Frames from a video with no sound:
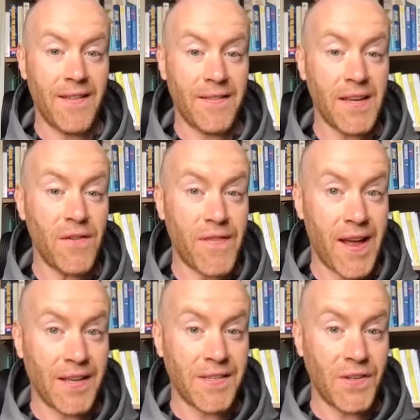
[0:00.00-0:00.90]
then your fat
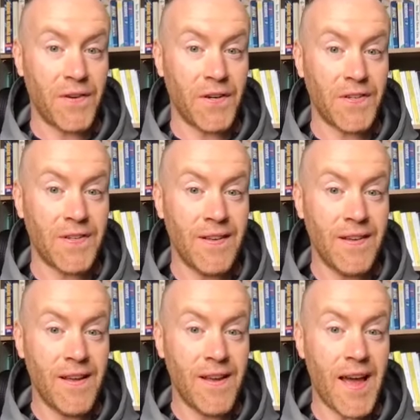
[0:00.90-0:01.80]
loss suffers.
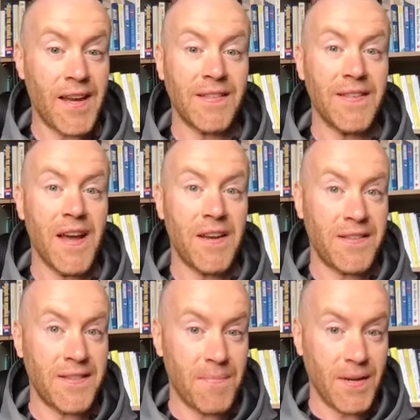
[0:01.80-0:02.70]
And it's not as
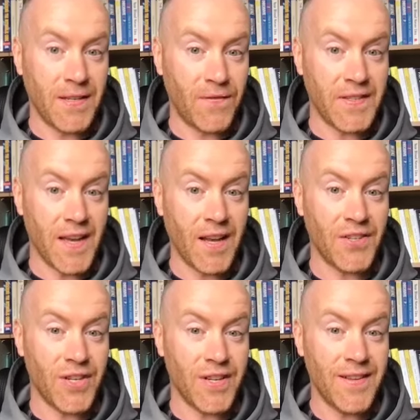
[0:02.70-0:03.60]
simple as
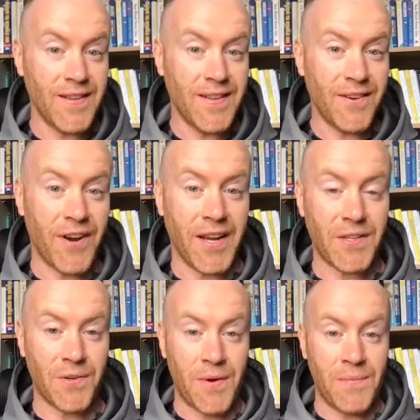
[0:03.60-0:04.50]
physiology, right?
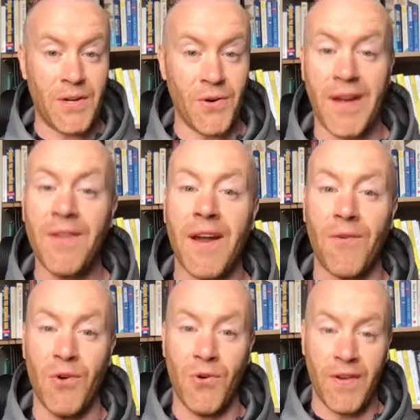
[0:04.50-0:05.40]
So when we go down that
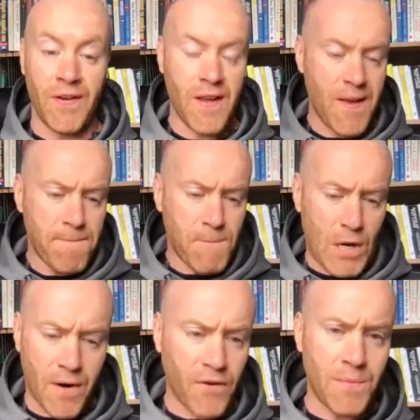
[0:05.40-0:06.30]
route and, you
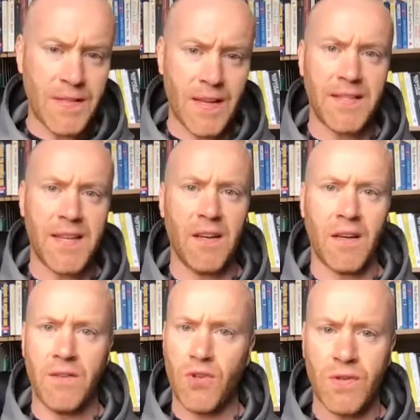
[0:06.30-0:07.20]
know, everyone wants to get
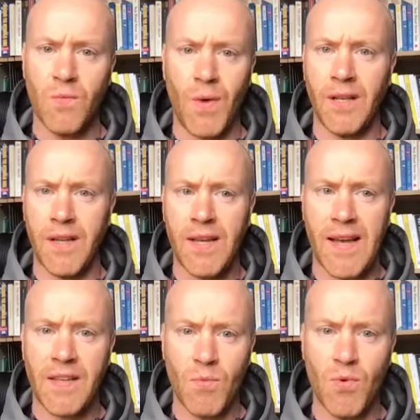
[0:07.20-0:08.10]
technical, it's just, well, eat
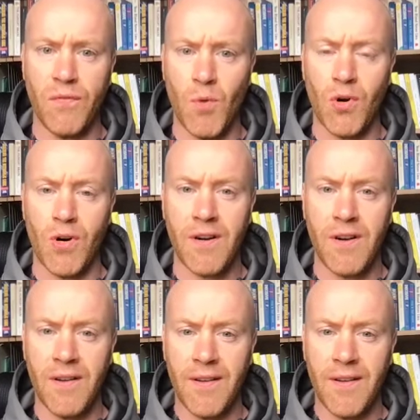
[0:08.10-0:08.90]
less, move more.